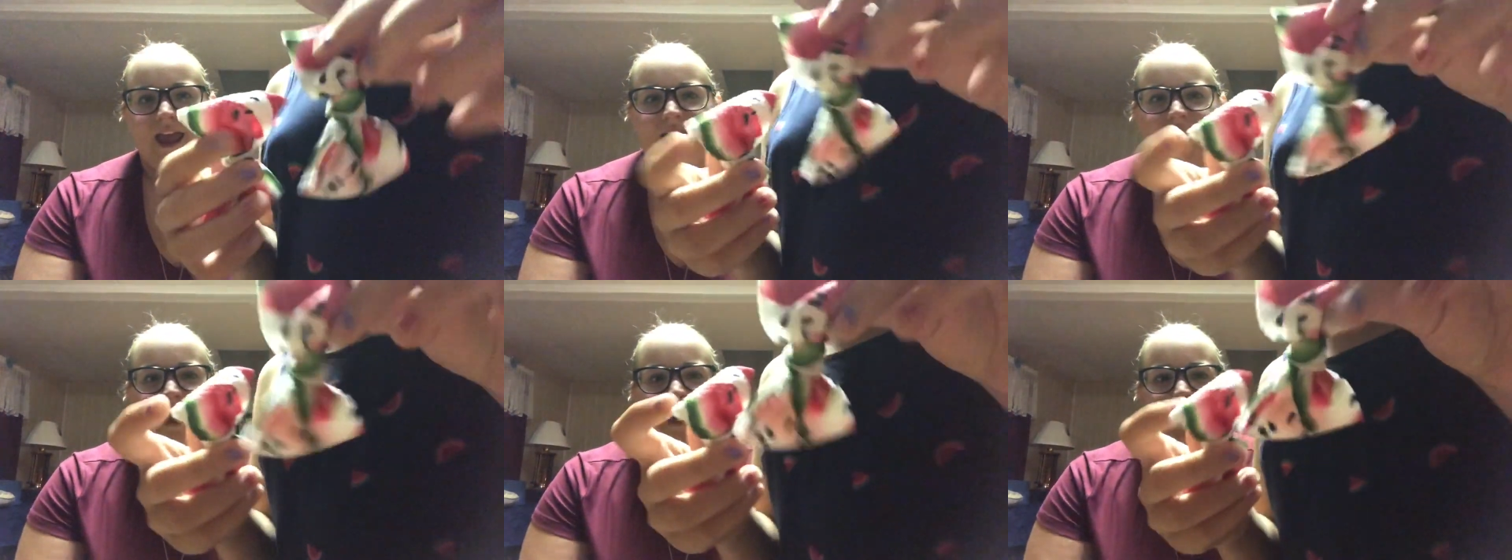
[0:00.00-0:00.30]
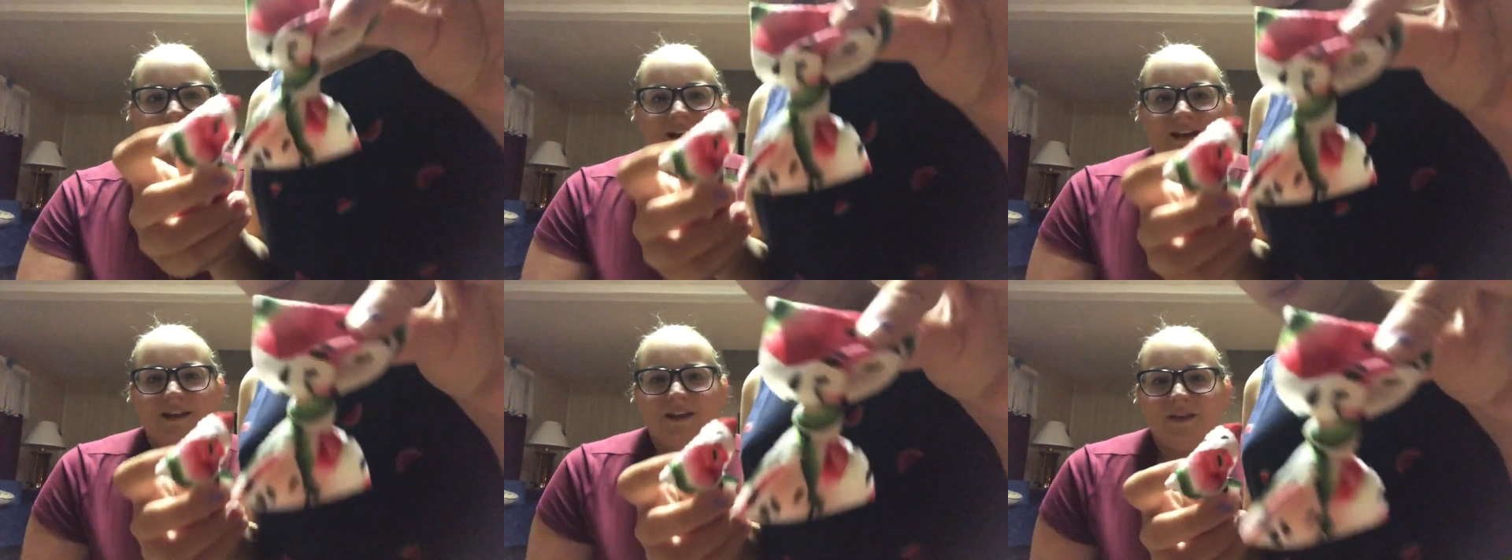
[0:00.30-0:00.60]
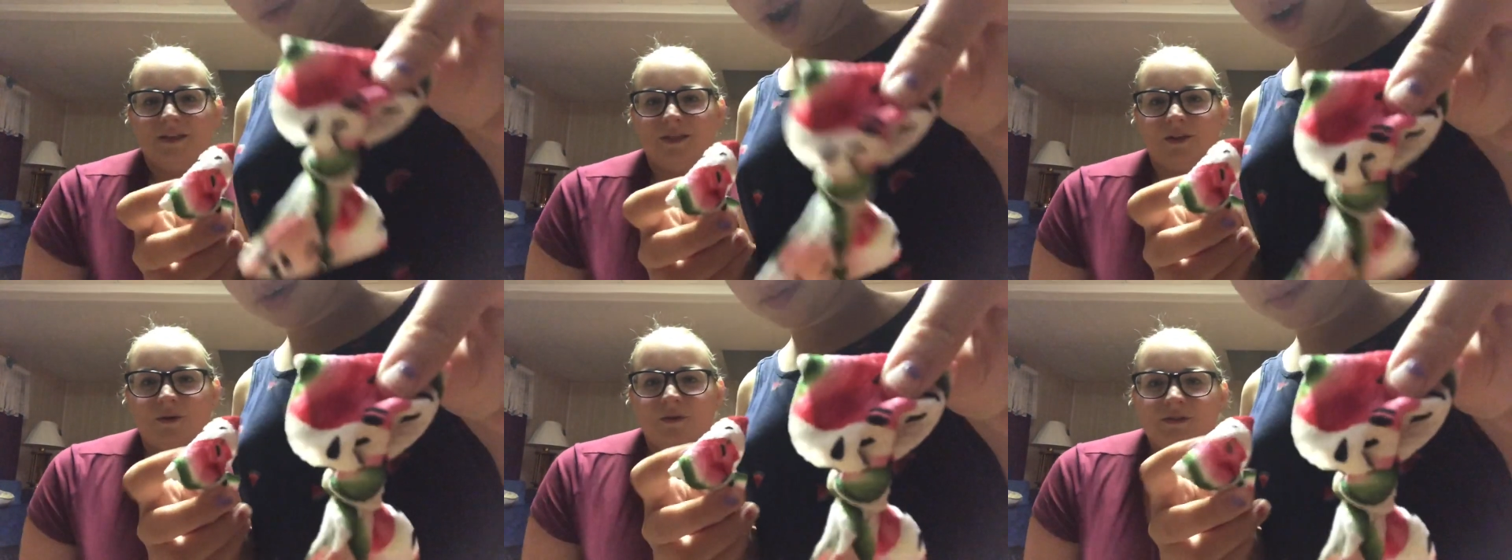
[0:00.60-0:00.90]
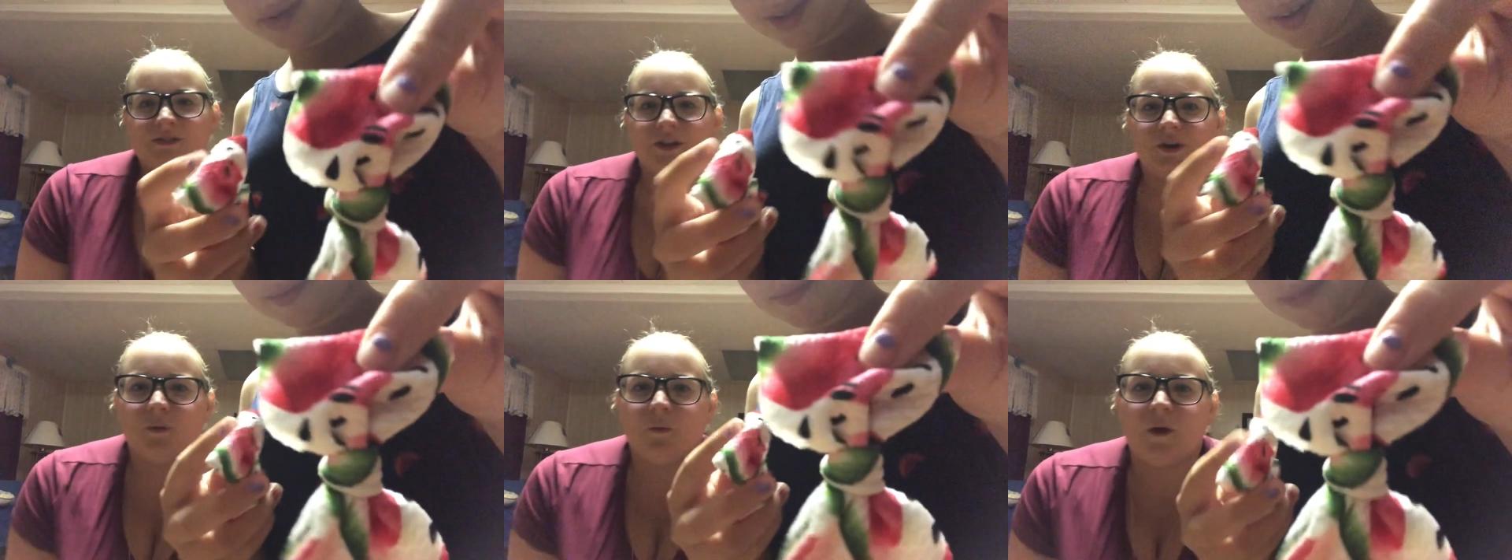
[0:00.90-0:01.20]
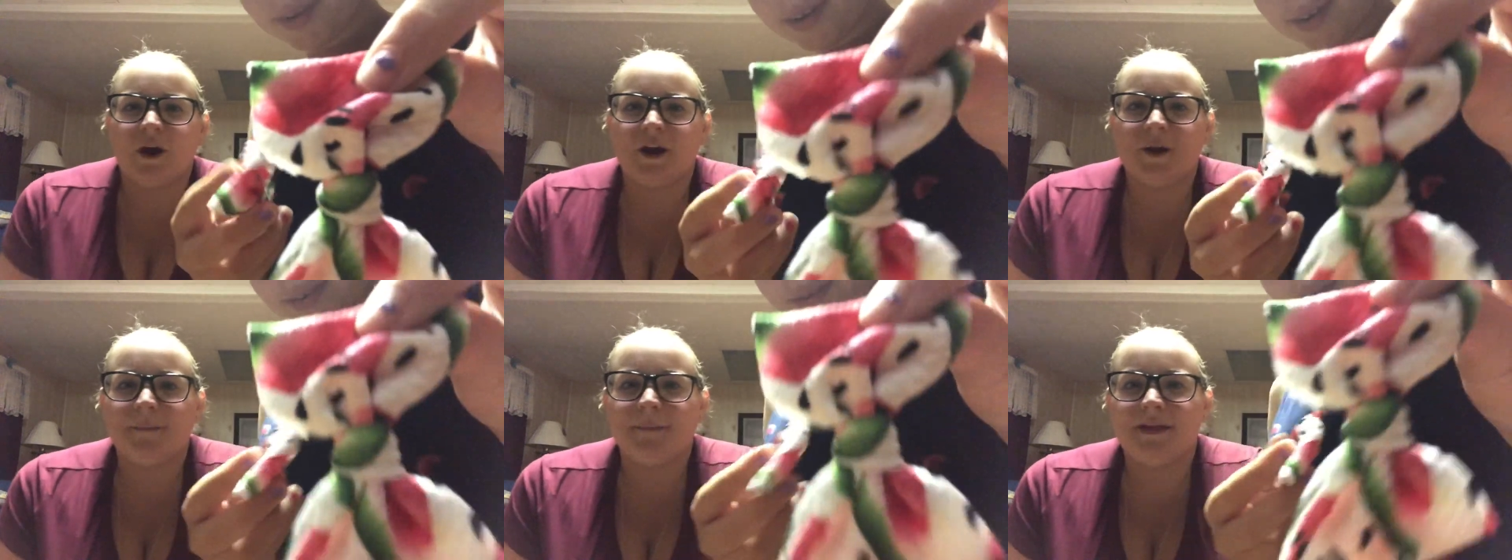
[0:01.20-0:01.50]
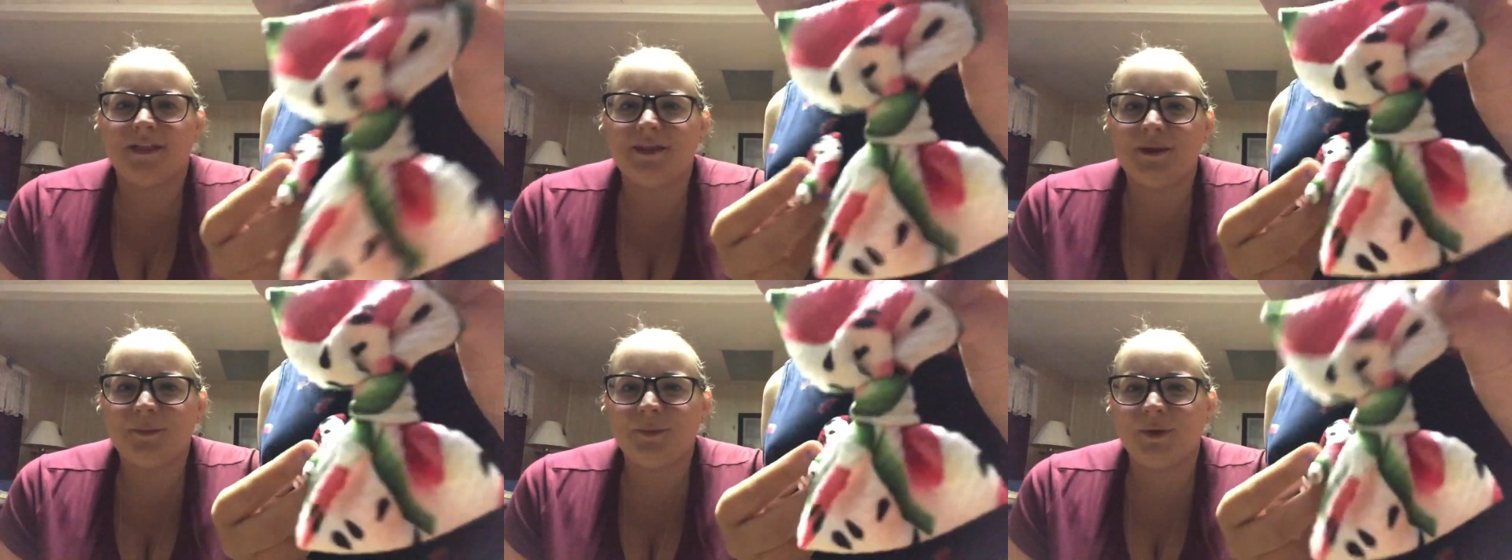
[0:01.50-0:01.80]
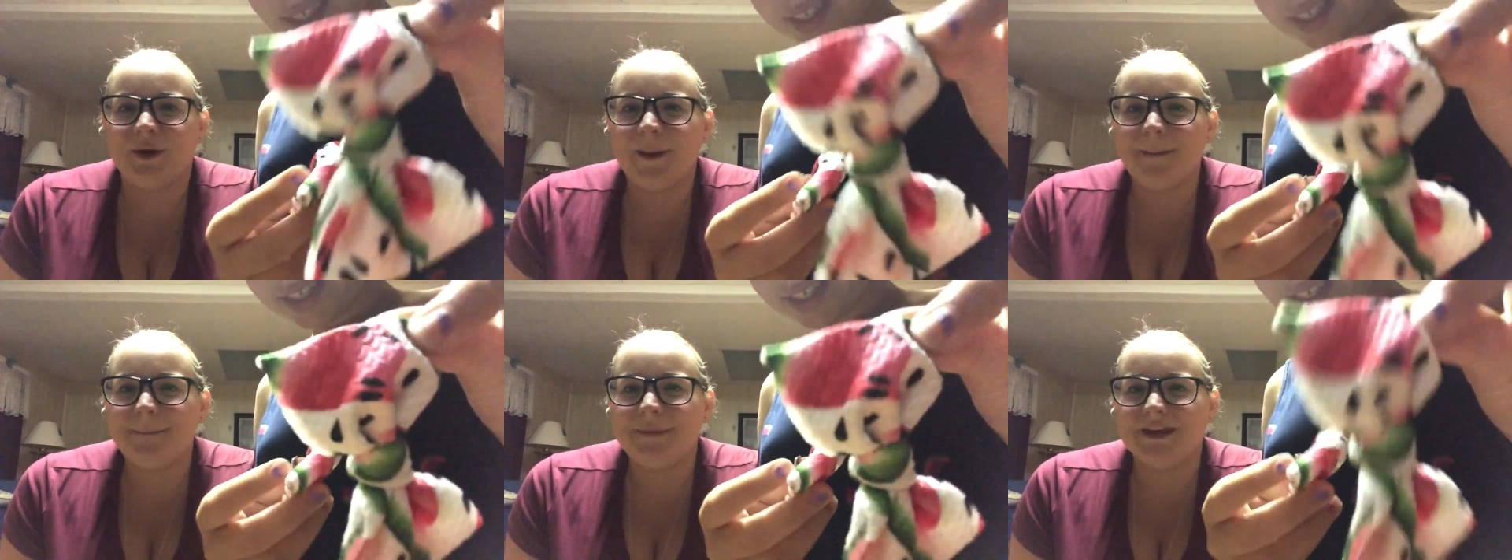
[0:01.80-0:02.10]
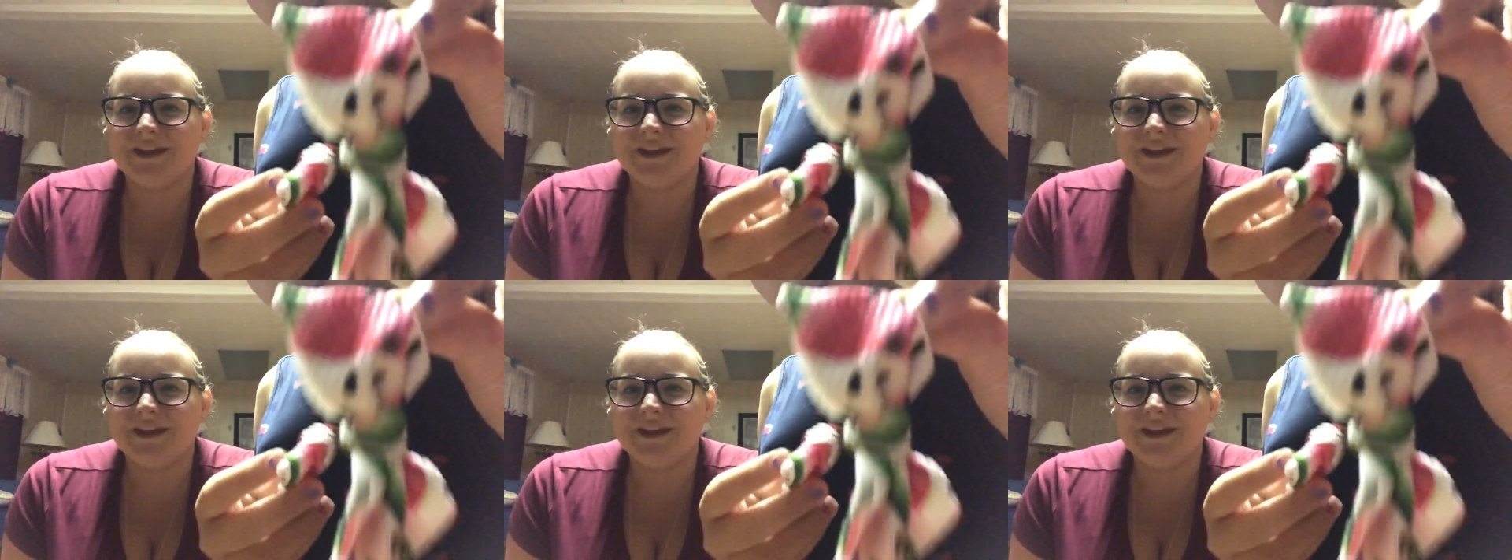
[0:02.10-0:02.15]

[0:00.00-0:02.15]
on and watermelon those are watermelon print